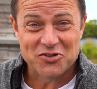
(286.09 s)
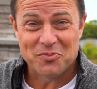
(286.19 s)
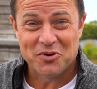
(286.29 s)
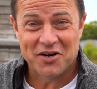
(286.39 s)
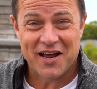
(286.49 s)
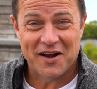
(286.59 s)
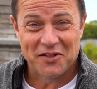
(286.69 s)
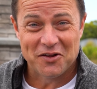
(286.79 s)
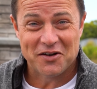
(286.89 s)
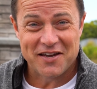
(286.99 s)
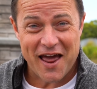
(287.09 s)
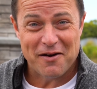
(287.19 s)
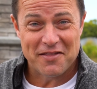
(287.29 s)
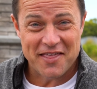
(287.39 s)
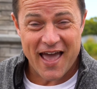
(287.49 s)
So I'm gonna kind of look
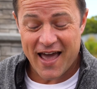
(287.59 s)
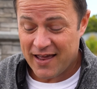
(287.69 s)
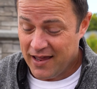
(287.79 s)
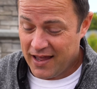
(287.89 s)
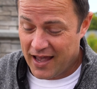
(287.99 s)
down at that